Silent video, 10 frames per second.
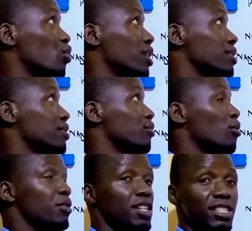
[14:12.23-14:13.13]
was
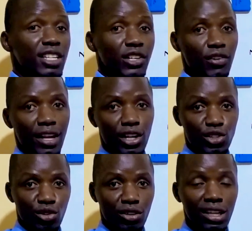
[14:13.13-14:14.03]
from this link
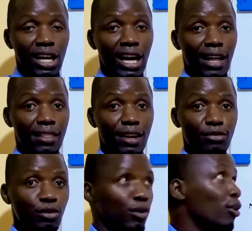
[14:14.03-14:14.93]
reaction, and
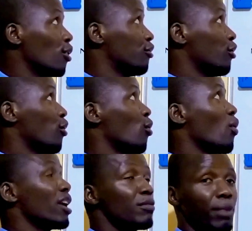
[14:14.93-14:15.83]
therefore for
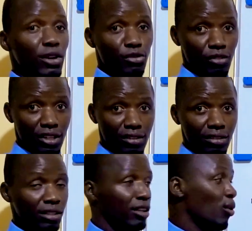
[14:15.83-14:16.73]
1 pyruvate
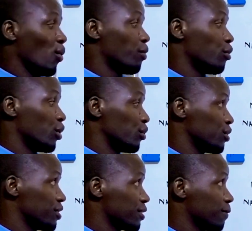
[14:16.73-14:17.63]
we
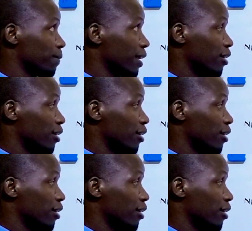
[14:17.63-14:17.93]
produce